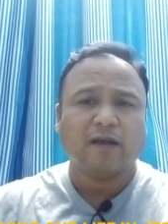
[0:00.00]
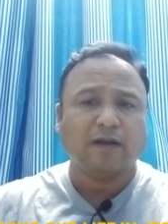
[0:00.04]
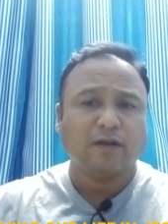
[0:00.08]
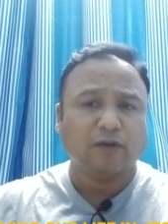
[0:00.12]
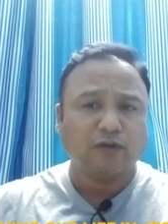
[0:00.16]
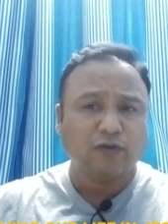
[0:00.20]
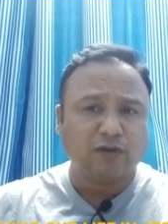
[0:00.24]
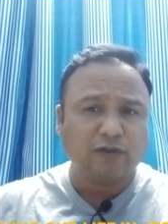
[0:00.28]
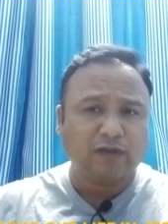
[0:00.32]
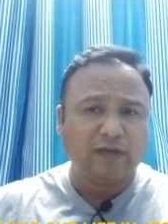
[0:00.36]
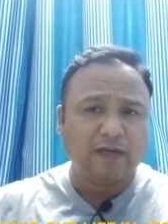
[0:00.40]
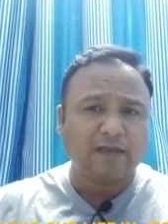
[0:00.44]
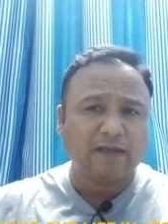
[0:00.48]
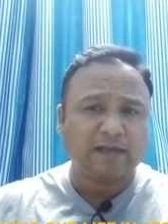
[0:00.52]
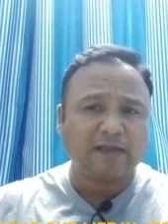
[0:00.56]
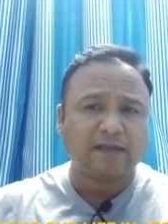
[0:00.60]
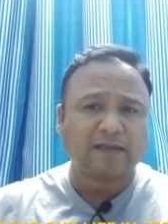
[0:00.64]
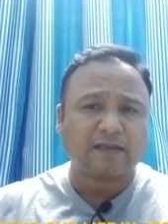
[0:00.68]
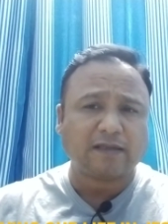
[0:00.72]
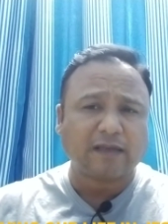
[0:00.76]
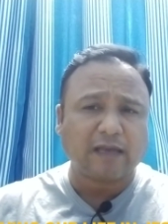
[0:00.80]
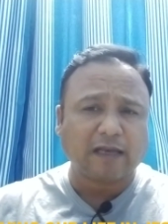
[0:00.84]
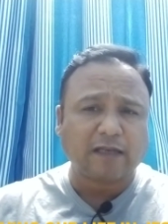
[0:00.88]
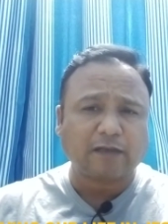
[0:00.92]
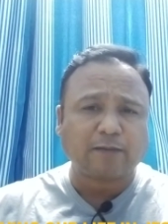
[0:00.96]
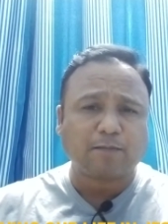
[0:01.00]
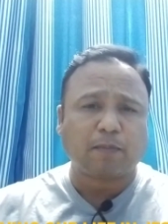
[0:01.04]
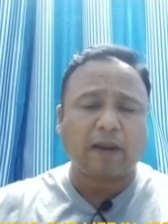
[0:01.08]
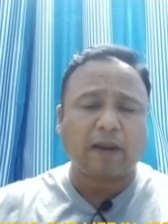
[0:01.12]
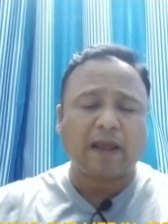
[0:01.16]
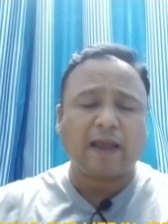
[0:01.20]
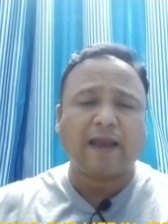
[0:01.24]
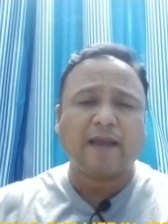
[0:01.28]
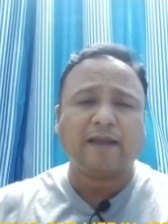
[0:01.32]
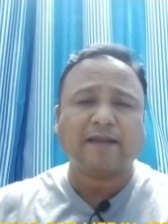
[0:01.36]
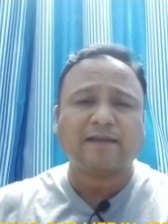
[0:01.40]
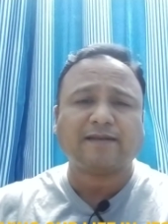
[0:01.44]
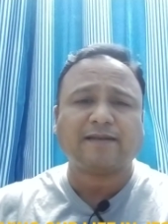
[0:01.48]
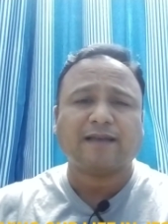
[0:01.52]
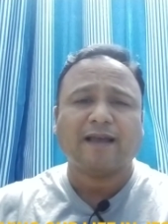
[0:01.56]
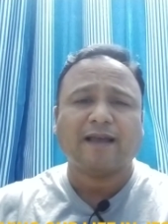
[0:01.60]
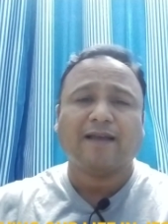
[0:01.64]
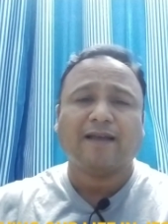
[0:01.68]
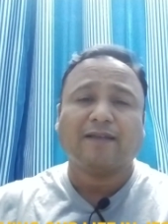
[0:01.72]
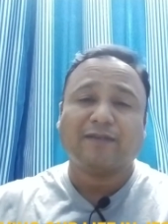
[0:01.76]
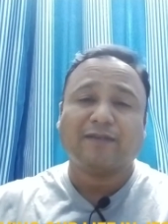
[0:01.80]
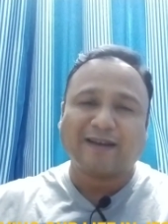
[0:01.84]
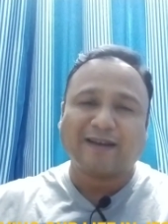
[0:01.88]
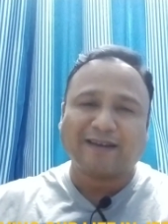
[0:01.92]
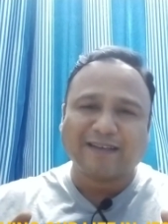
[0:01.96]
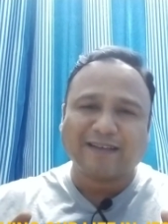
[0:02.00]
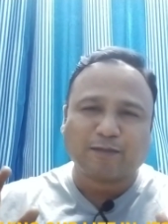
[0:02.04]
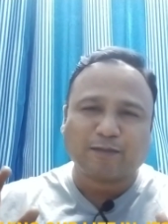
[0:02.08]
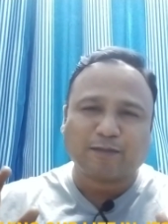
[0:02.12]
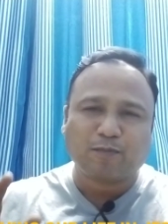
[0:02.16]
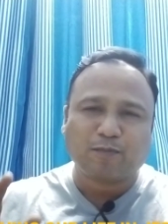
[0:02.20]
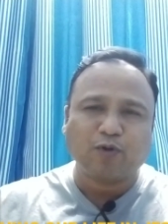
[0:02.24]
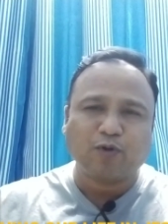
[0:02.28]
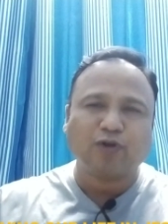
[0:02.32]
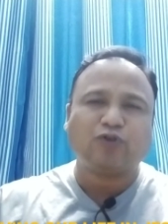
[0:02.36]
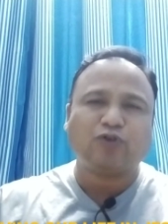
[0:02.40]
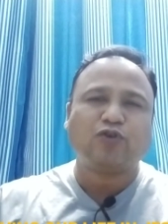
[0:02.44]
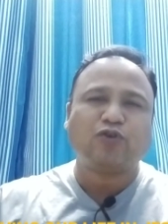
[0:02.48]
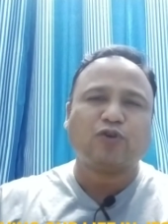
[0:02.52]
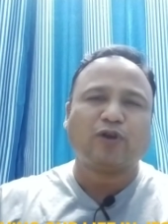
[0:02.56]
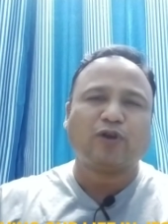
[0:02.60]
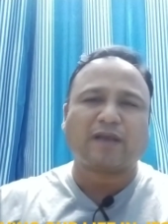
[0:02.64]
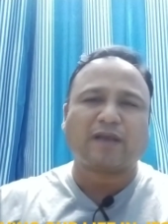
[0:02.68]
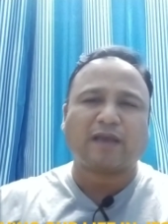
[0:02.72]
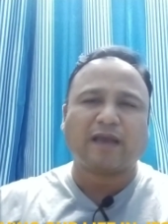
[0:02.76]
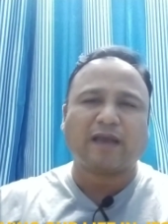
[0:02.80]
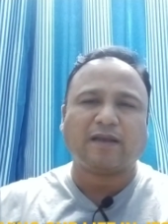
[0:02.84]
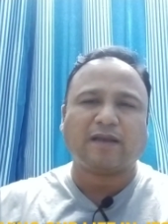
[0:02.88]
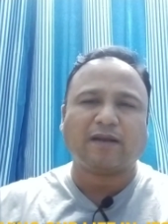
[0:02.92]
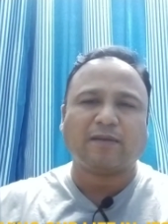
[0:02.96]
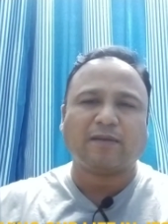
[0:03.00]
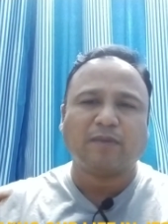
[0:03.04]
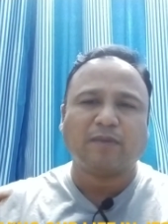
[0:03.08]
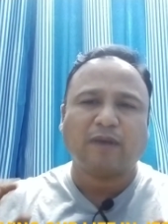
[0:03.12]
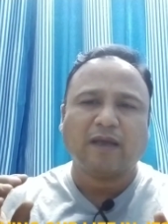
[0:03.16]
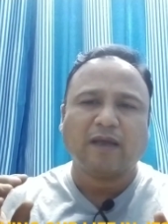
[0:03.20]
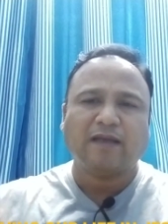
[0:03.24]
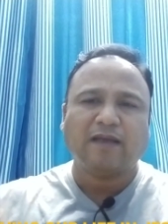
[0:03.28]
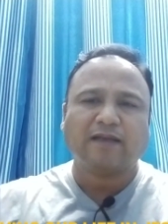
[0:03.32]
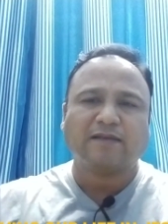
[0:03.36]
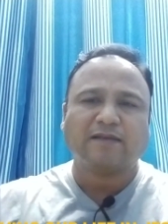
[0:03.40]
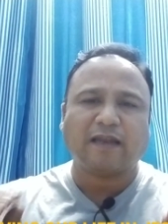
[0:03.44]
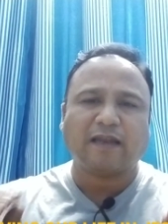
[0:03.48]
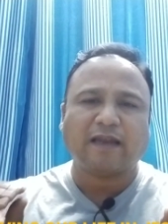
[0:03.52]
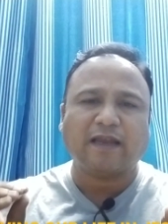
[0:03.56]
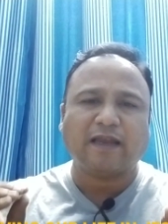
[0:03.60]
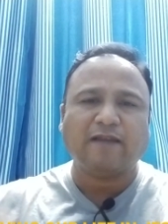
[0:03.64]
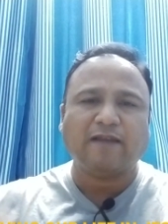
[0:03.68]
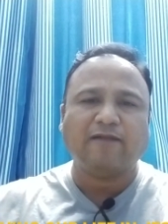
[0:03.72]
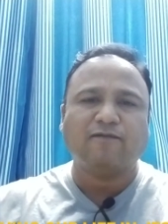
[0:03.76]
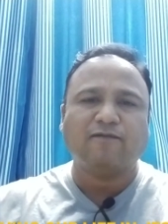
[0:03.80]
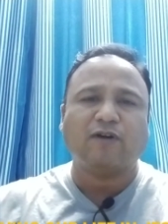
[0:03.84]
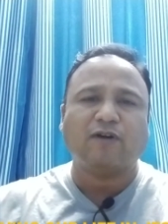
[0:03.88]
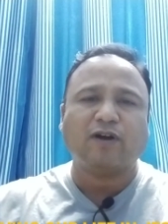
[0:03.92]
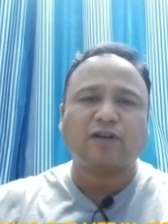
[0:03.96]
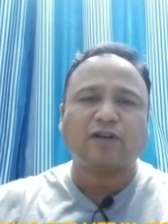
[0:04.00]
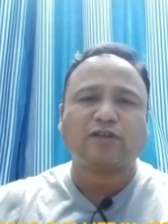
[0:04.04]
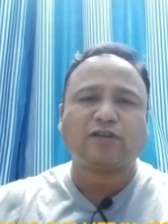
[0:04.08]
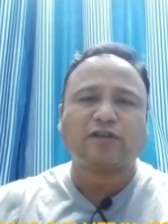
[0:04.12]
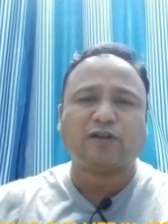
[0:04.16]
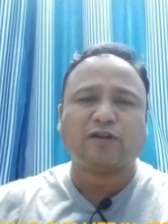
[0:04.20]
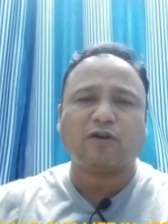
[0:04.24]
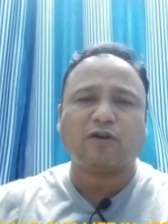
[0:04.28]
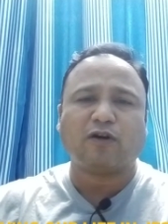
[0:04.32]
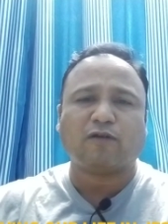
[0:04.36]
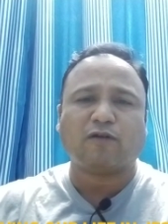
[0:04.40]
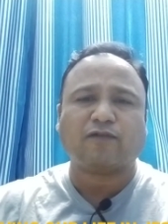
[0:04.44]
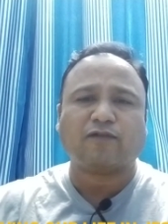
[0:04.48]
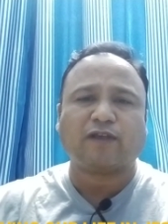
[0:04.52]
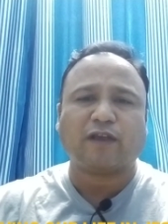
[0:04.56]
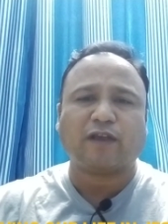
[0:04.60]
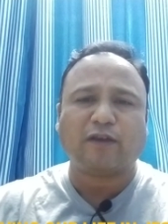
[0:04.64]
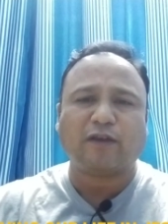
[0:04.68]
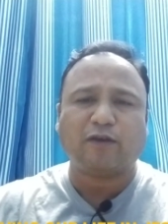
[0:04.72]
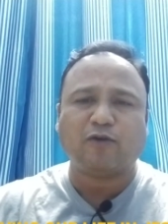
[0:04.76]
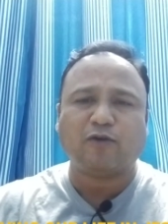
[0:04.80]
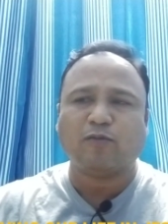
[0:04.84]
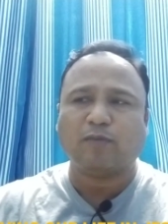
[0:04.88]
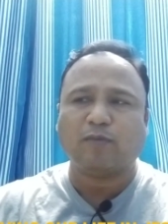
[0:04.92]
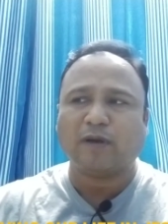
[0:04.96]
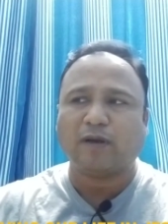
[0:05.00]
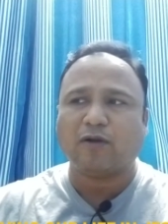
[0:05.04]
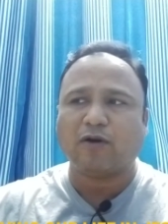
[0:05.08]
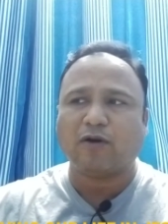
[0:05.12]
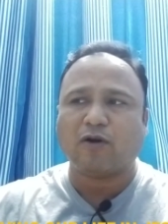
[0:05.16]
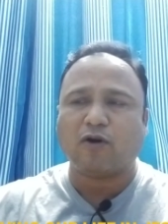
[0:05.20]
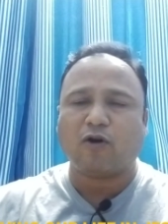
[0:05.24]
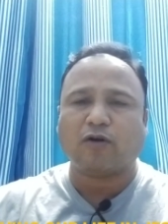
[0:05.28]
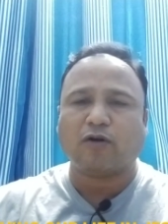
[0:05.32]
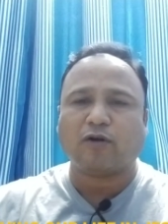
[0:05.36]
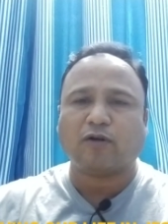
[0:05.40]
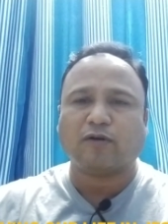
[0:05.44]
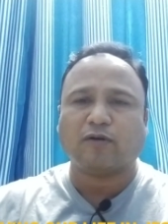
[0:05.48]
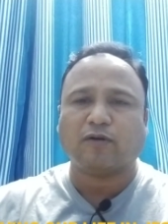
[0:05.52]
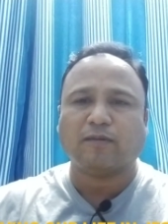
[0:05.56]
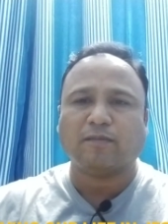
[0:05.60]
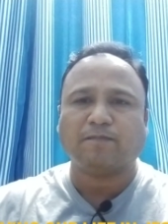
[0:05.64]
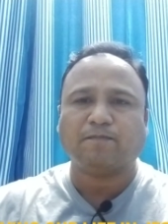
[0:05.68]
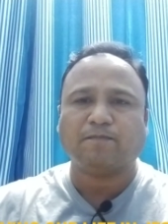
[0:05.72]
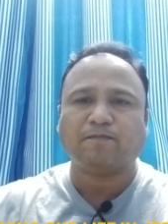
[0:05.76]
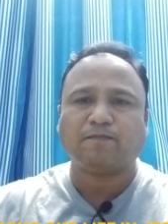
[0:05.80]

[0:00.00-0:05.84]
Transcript: Jesus explains that his spiritual kingdom is an inversion of the human order.